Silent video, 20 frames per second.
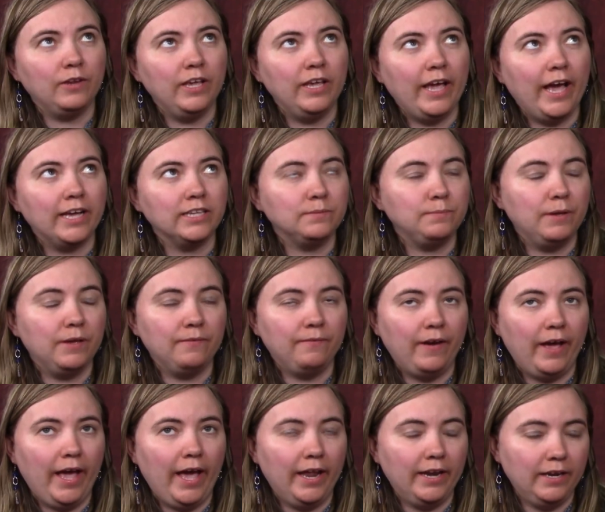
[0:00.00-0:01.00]
asked me if
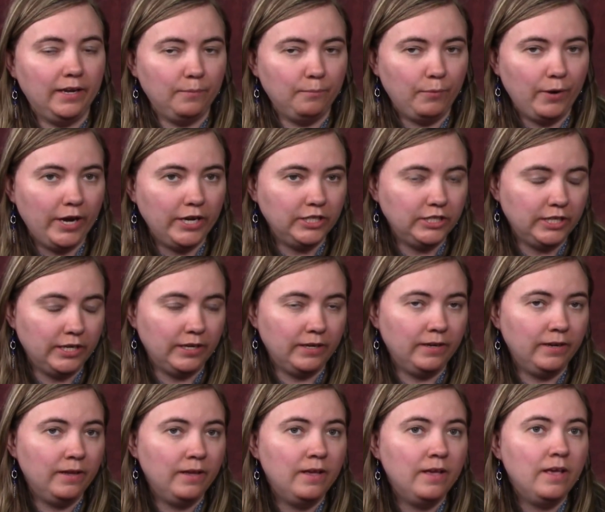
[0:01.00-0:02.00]
I had an impression,
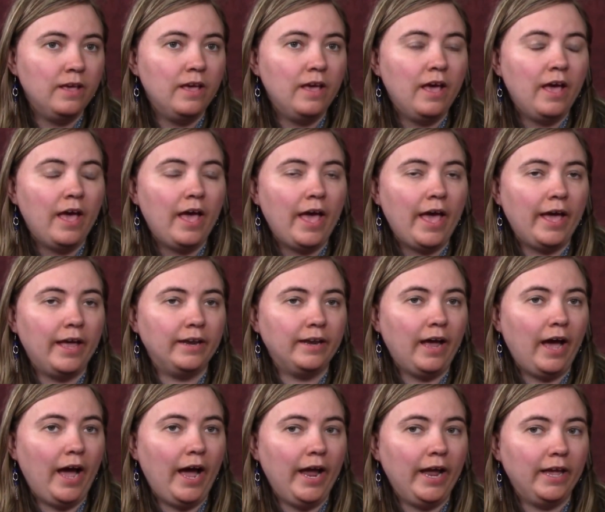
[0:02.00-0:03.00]
and
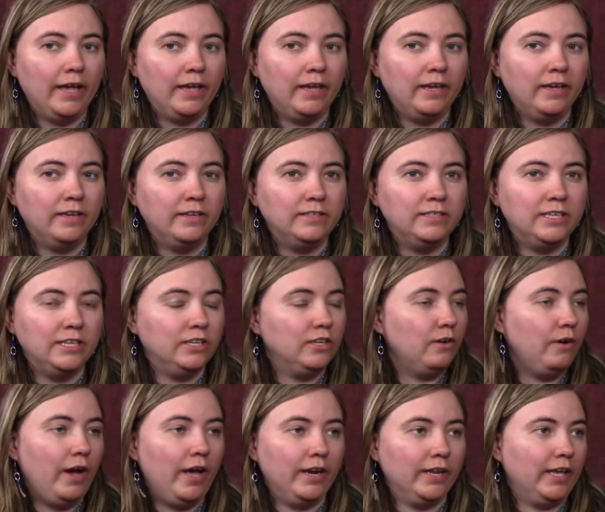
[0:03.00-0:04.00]
I didn't
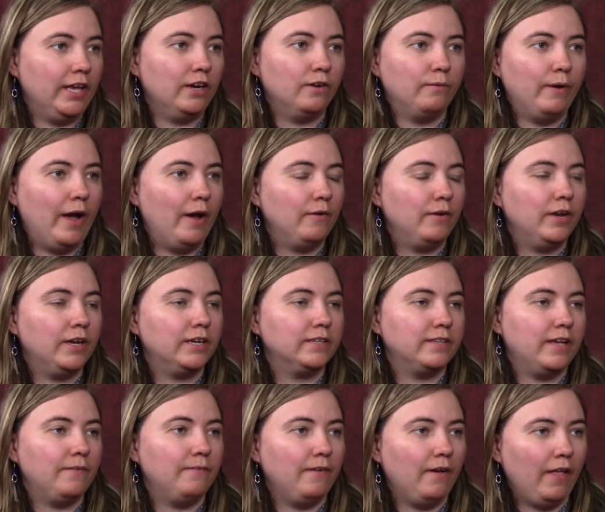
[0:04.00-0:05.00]
know how to get around it because
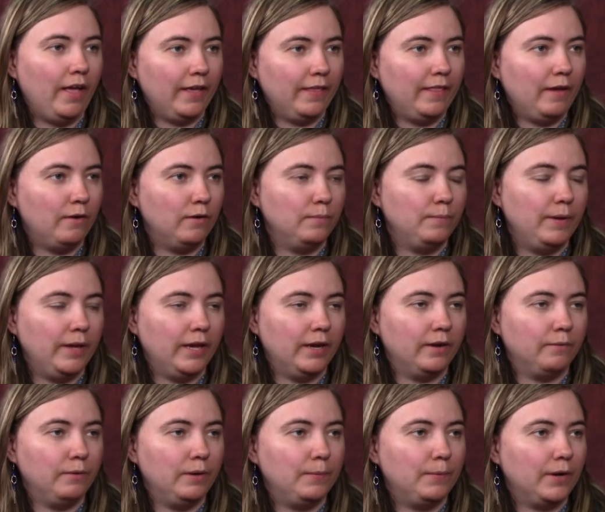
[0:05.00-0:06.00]
I felt like there would be
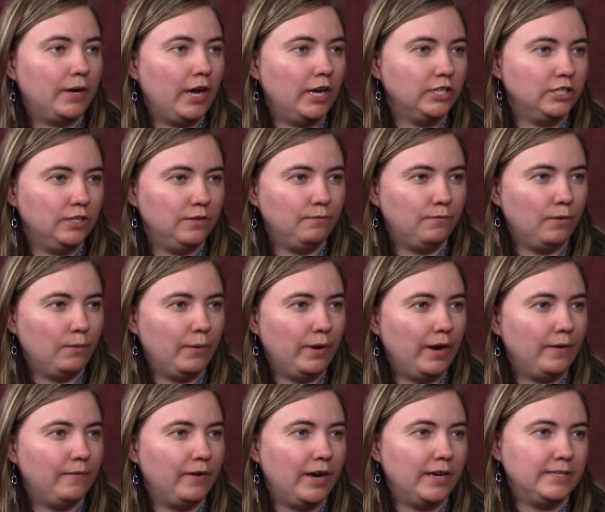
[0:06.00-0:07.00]
a repercussion for
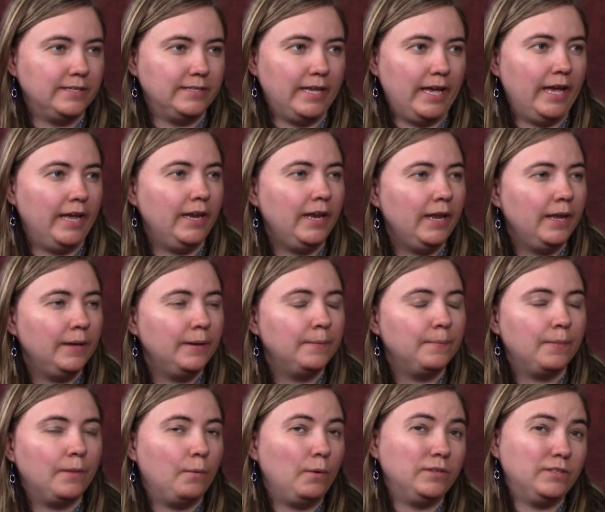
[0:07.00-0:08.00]
whatever I said.
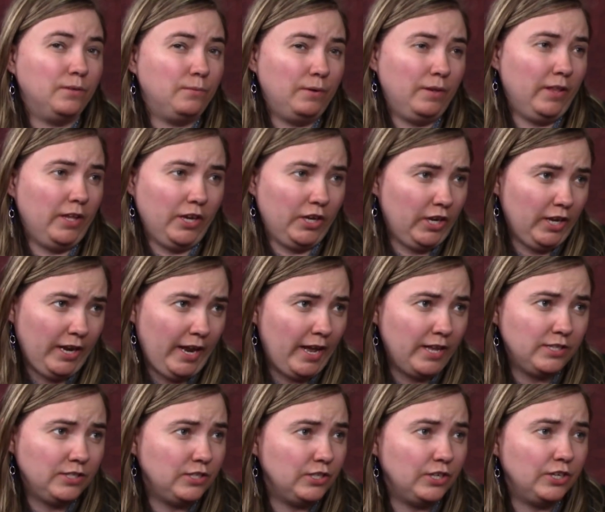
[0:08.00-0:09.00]
There wasn't really a good
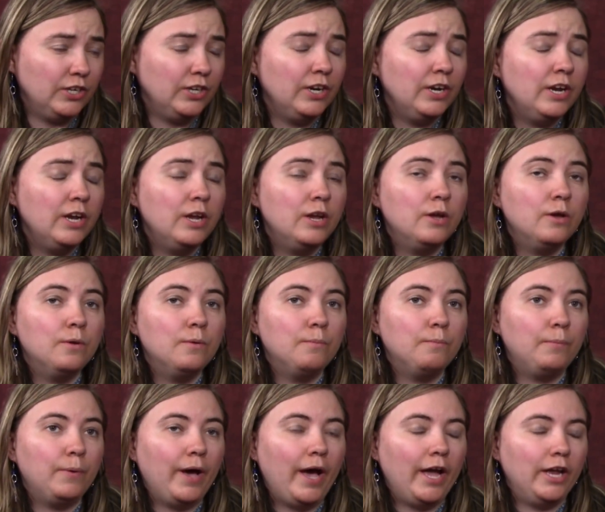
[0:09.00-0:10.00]
answer.
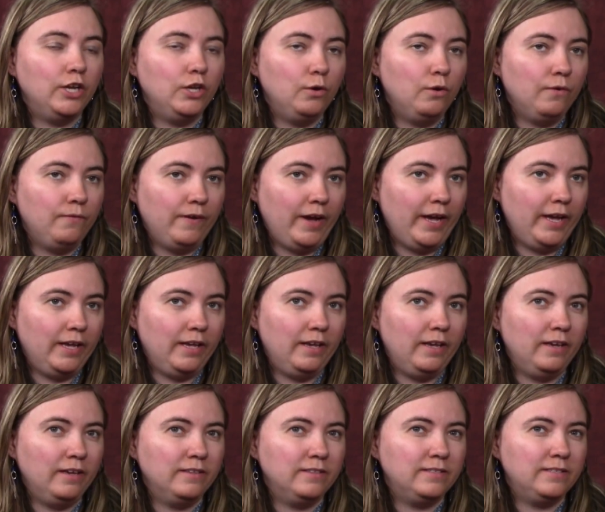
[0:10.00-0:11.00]
But I knew if I
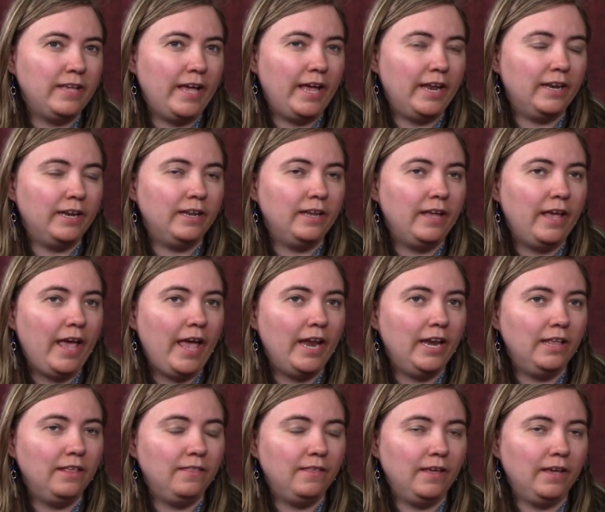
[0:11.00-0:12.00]
said
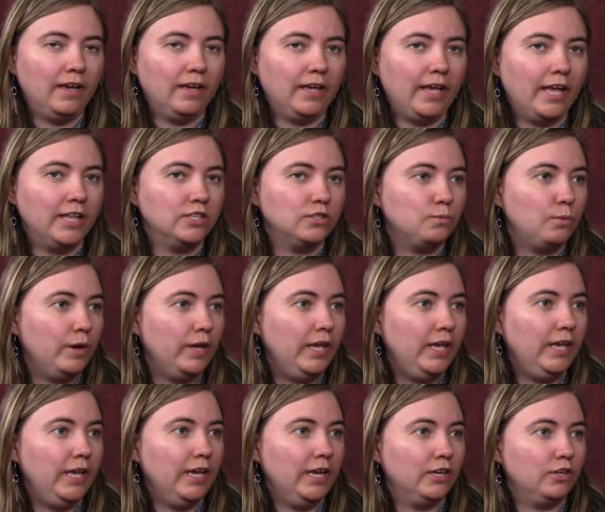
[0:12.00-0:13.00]
anything against what
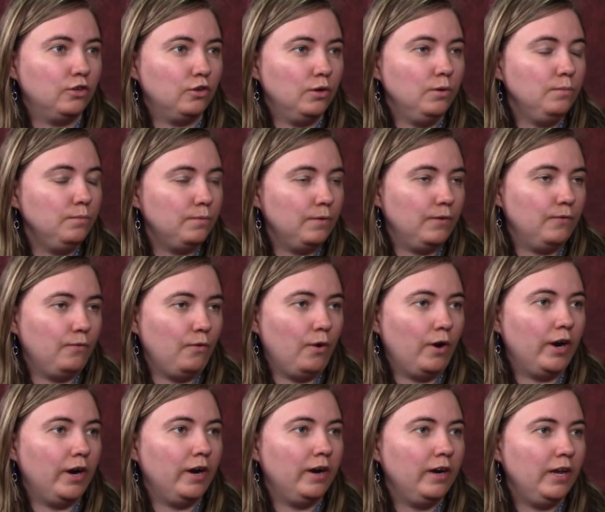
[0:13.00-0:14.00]
he had groomed me
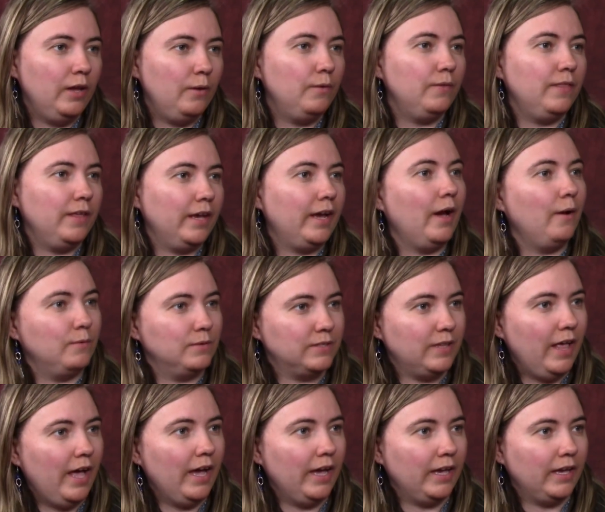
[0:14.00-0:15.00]
for, he would think I was
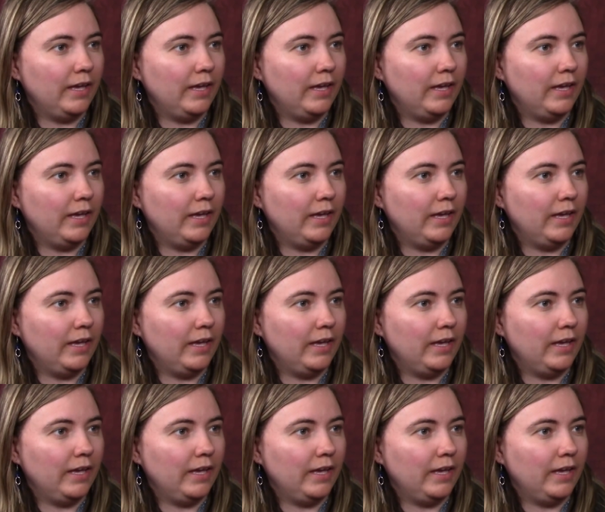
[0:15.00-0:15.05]
lying.